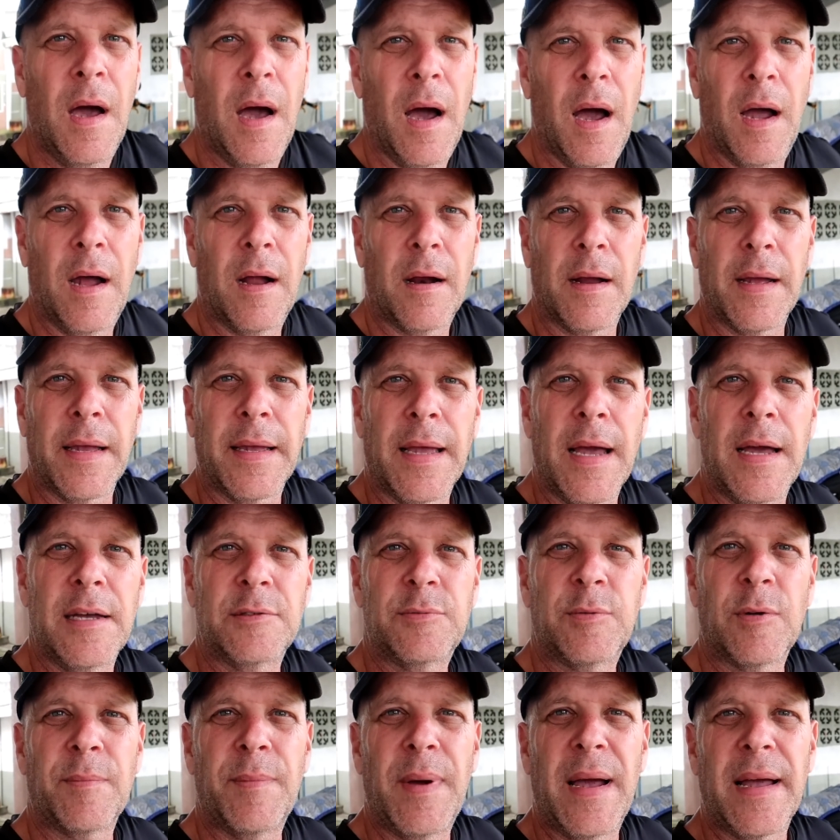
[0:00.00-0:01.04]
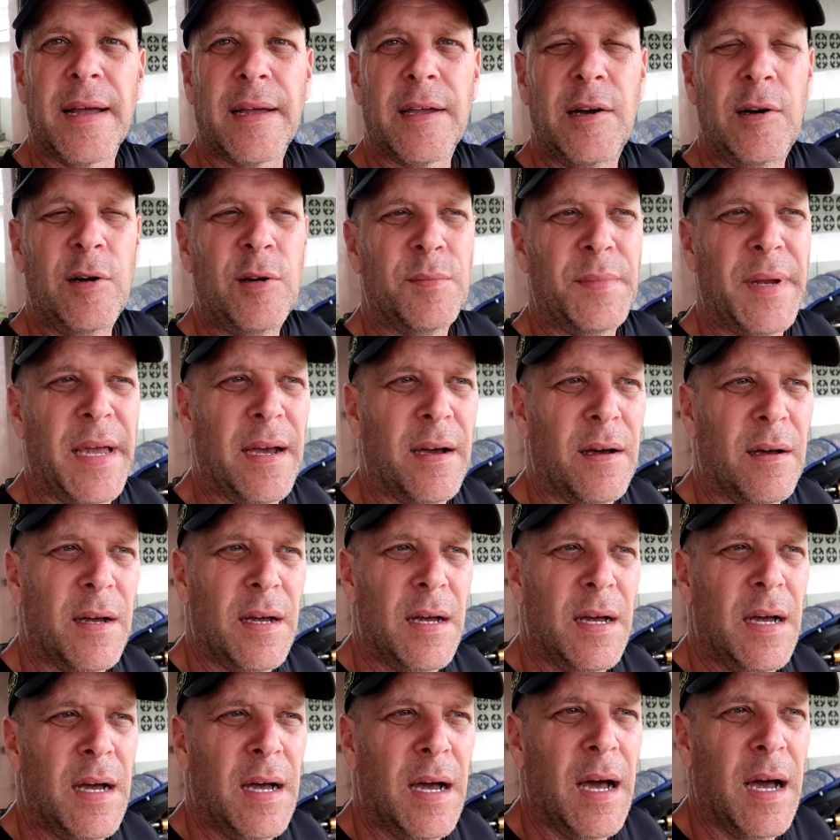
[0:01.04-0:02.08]
All right, guys, we're back home now.
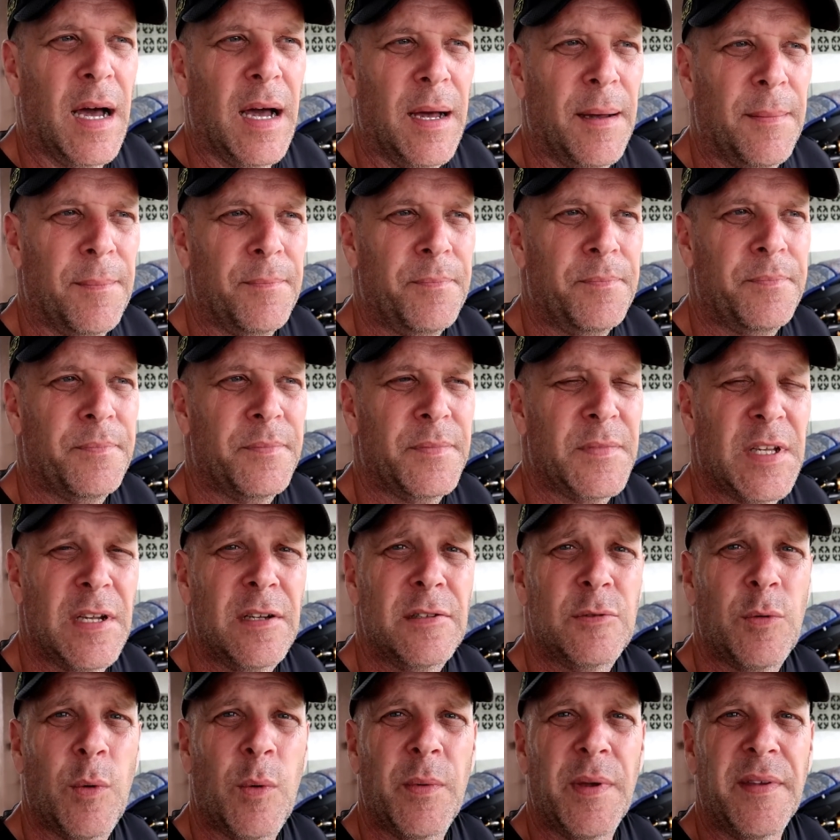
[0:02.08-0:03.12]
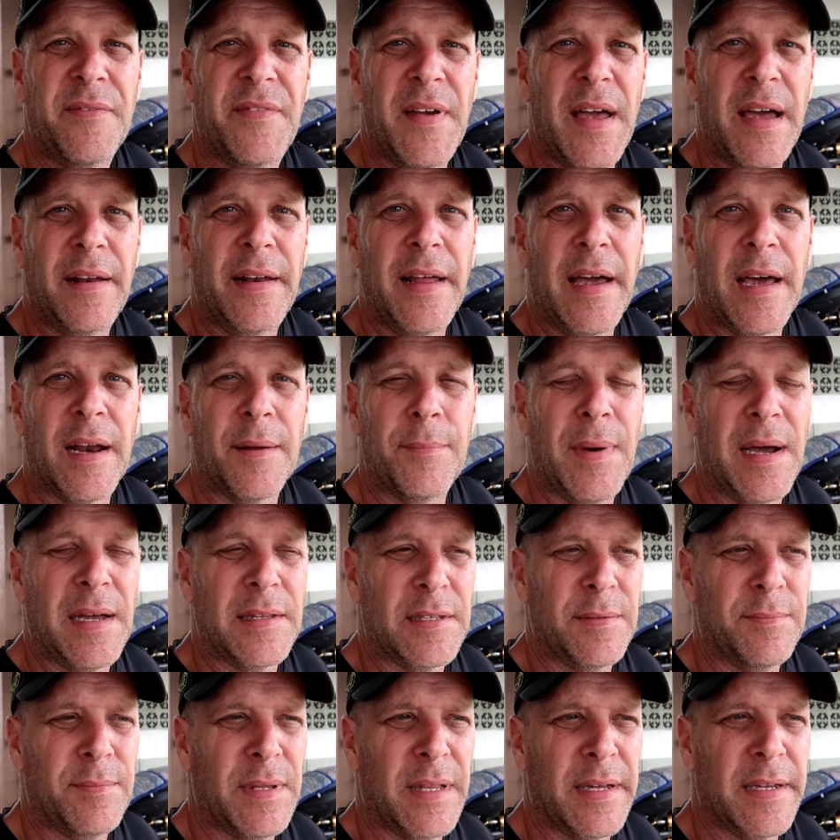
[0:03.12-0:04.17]
So here's what we found out about
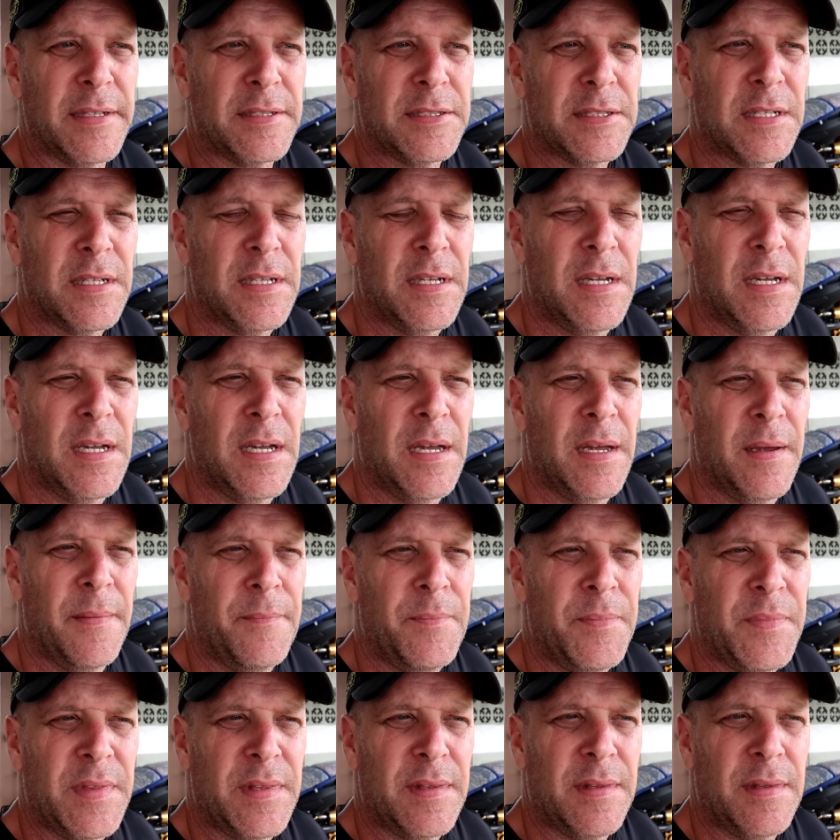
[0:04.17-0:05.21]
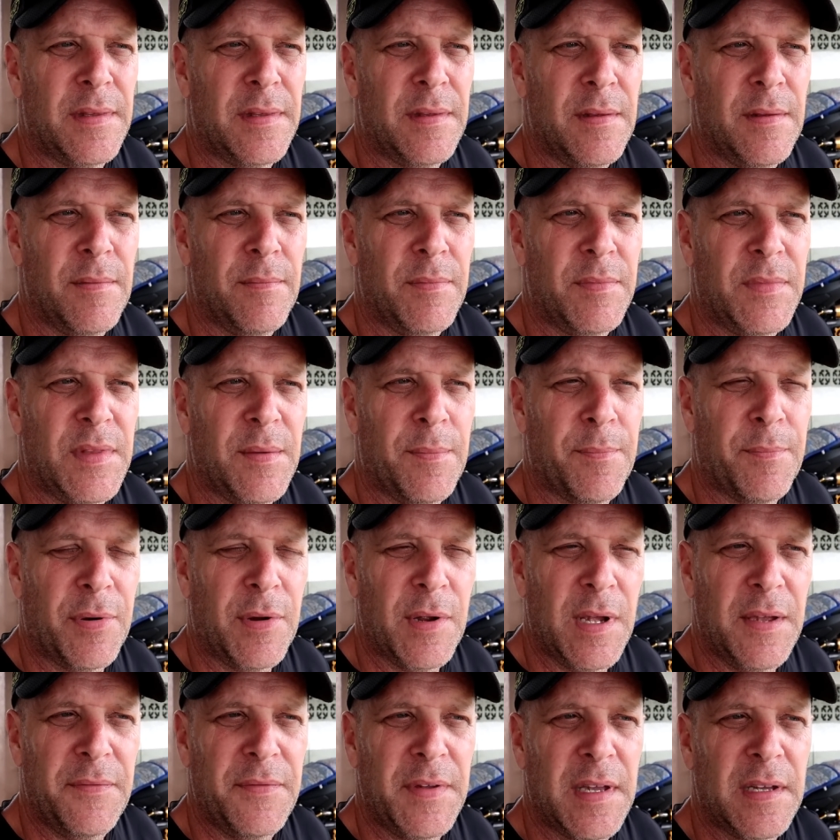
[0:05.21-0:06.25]
the place. The
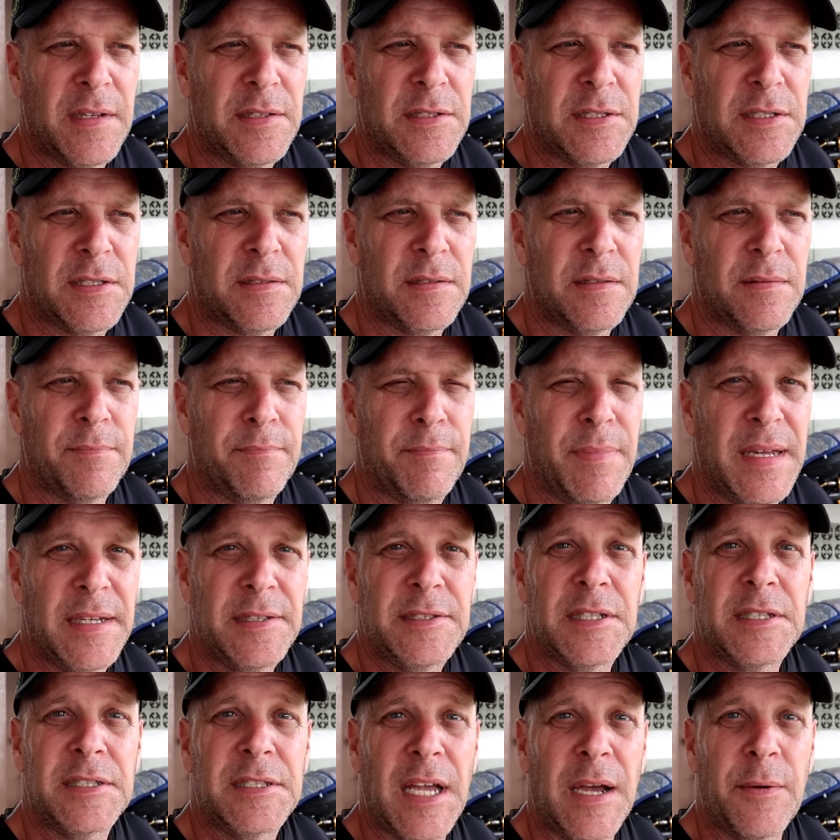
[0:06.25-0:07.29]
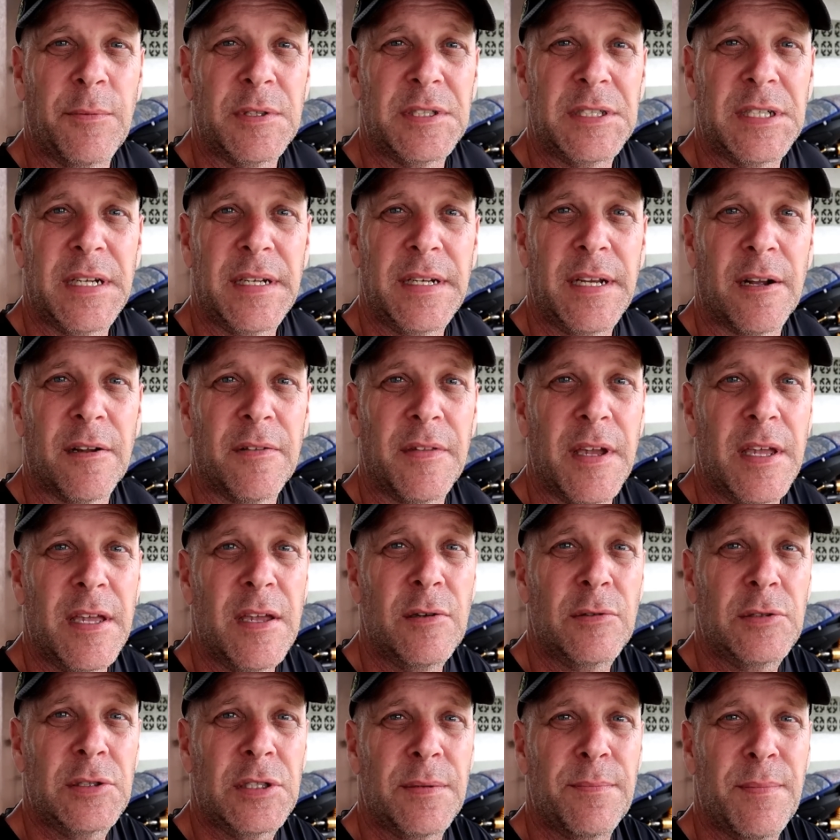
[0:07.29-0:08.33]
previous business that was in there, they
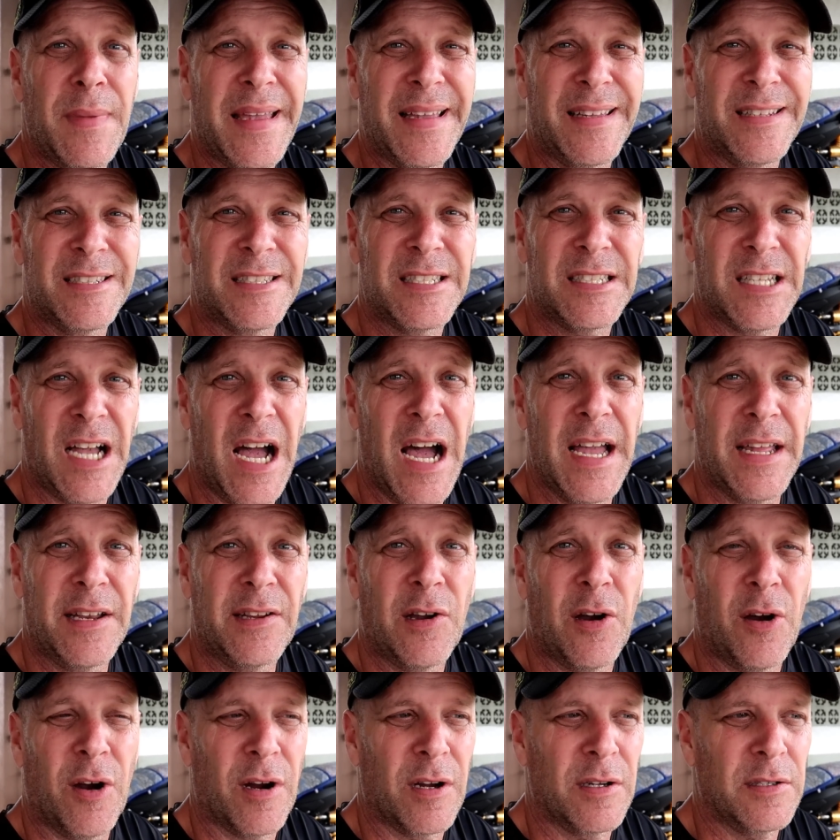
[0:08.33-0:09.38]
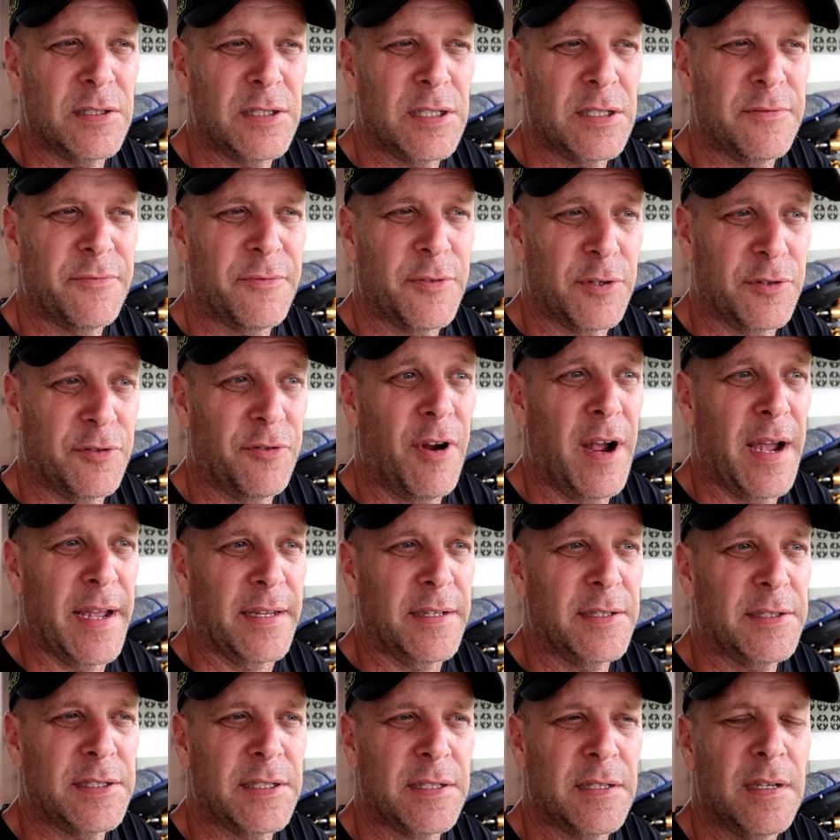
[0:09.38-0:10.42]
used to make side carts for trikes.
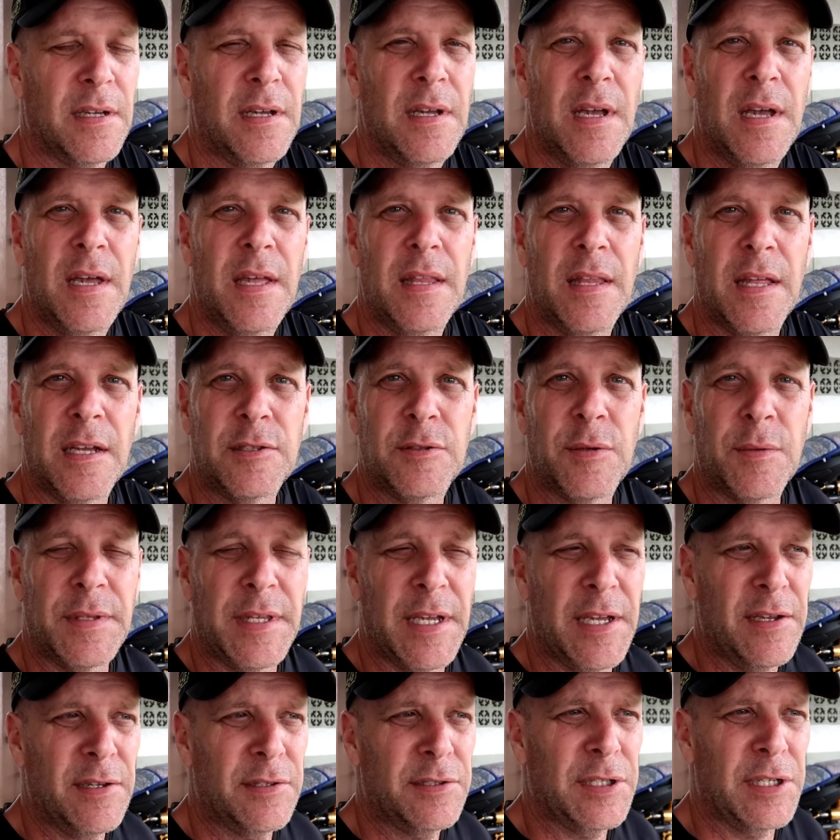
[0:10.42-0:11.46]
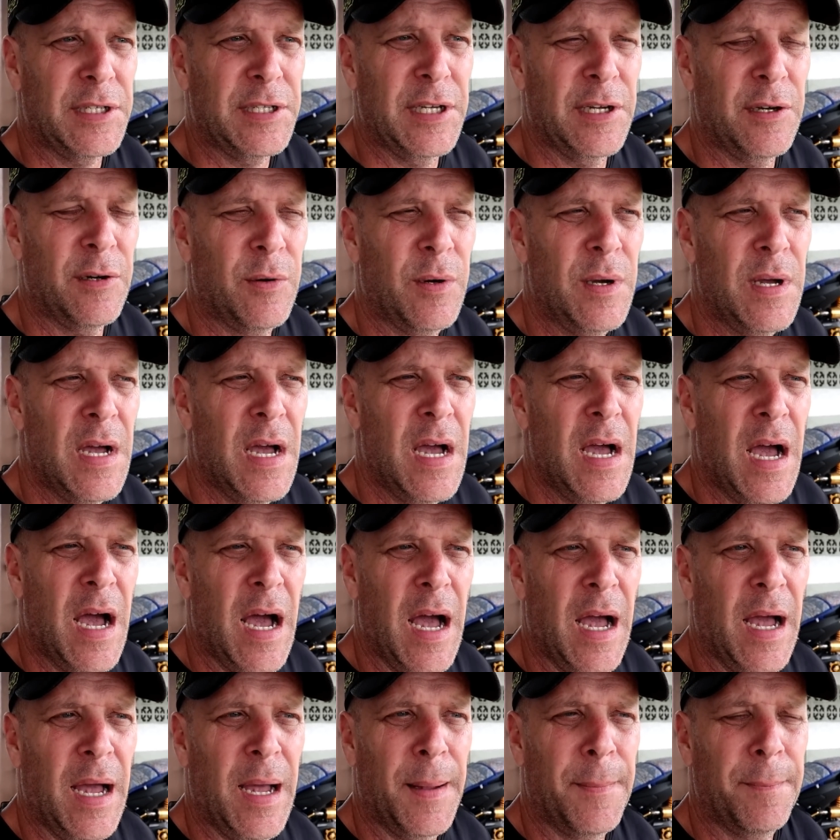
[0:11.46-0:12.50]
That's what they used to do.
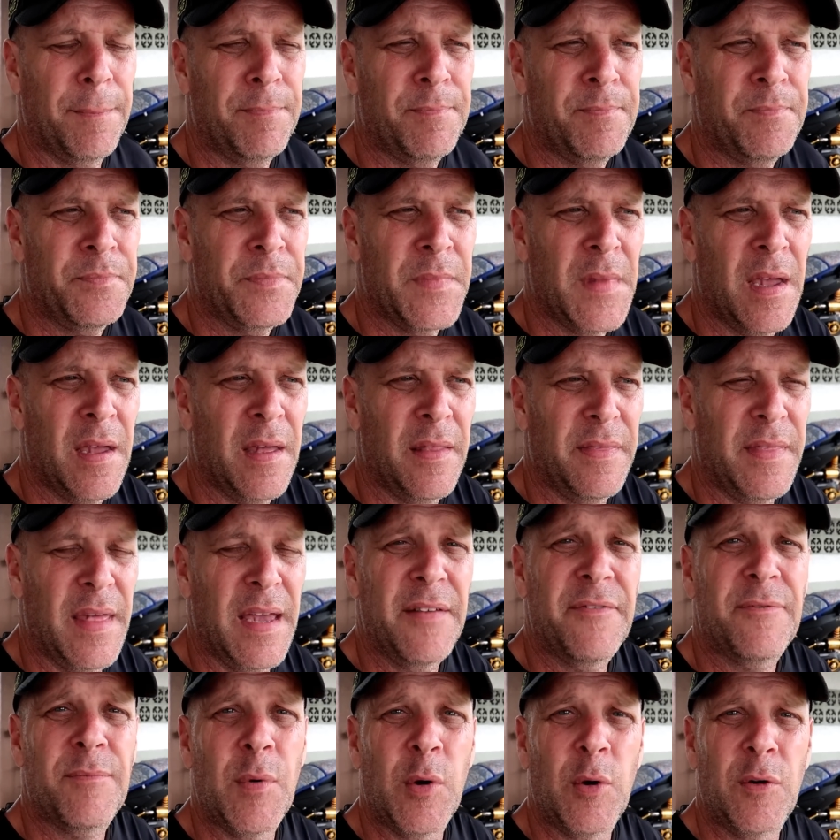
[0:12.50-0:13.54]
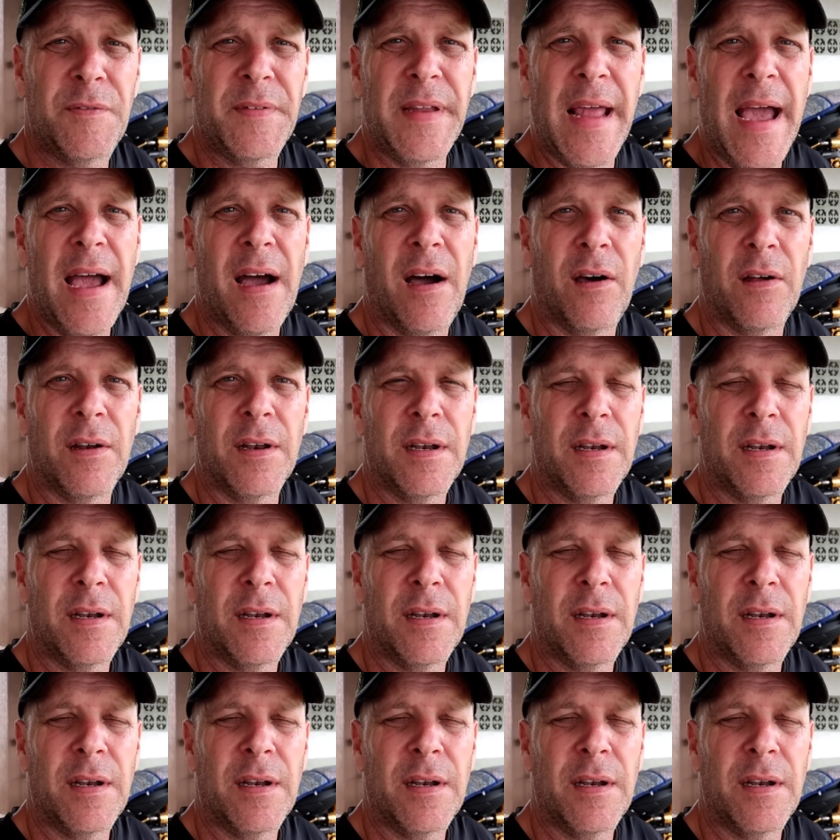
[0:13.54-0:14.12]
They've moved out.